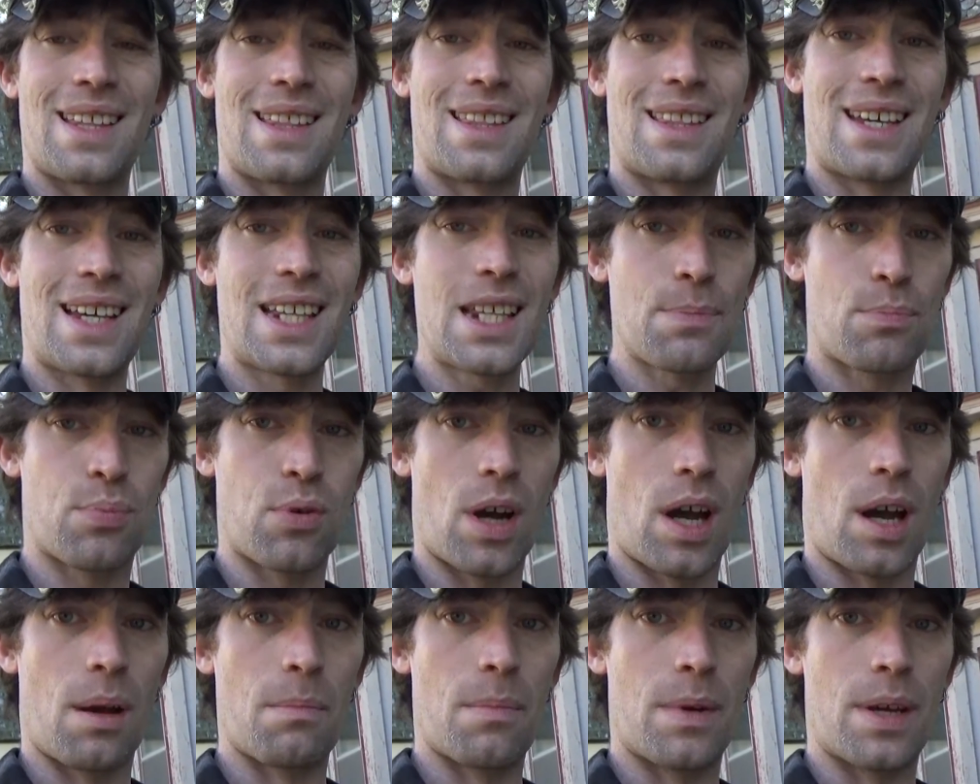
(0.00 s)
The other
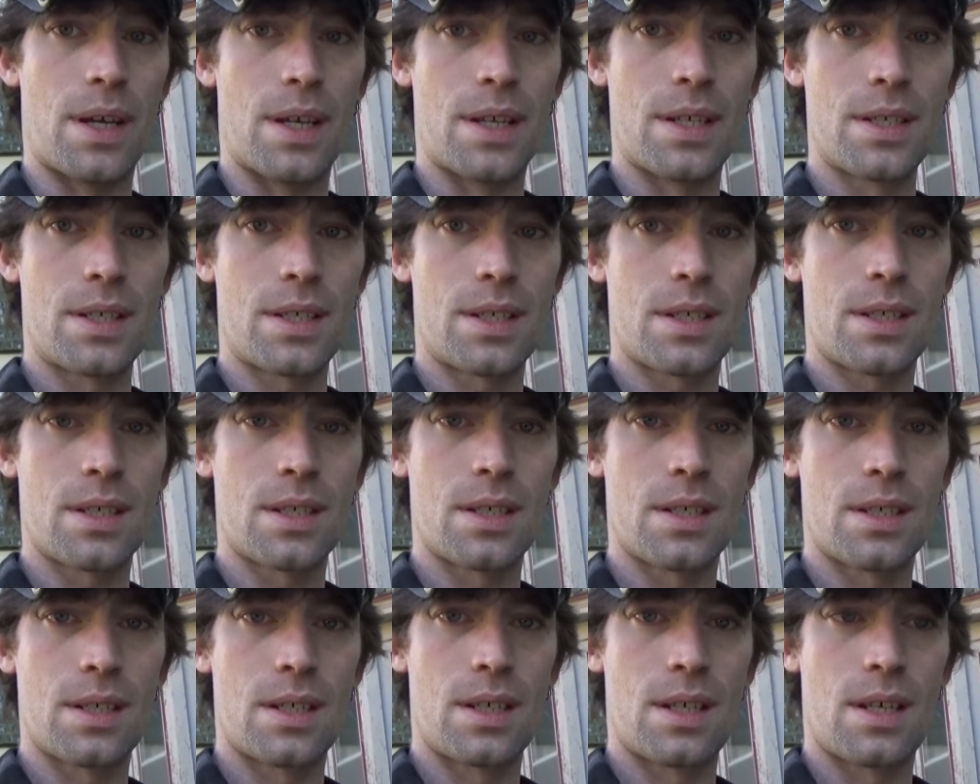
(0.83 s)
problem is
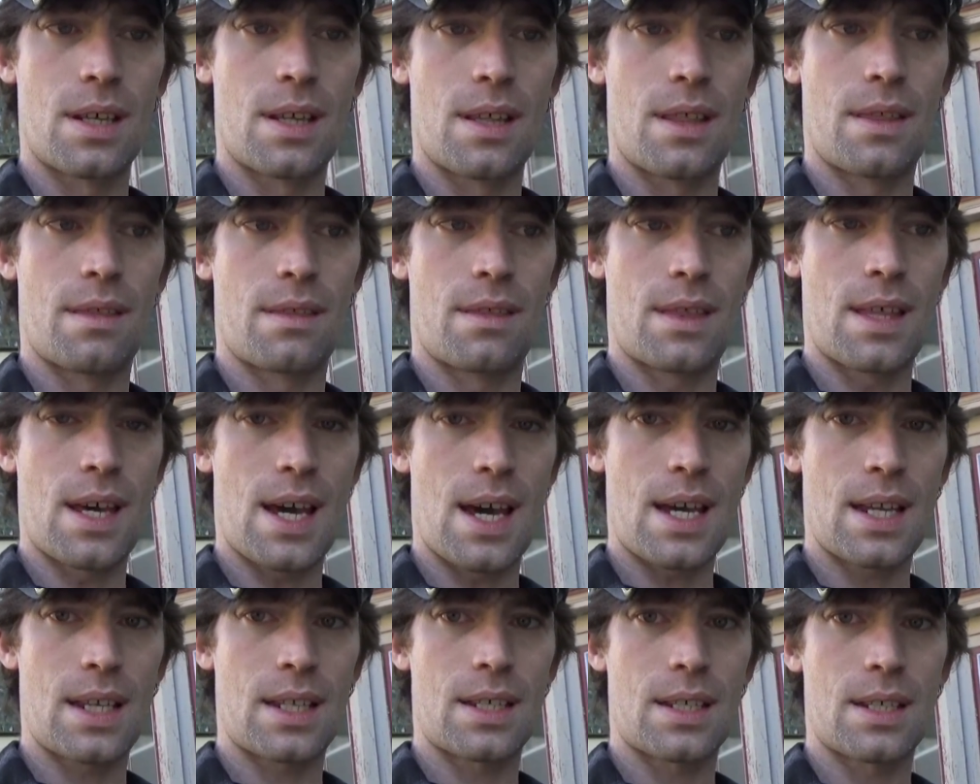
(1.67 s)

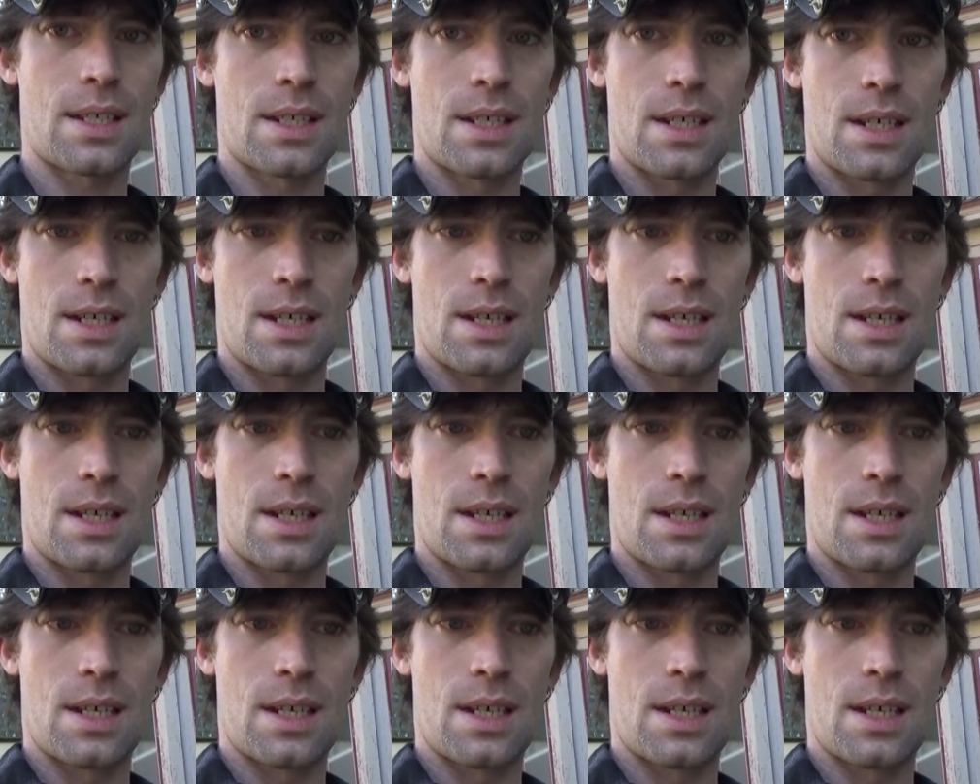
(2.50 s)
that,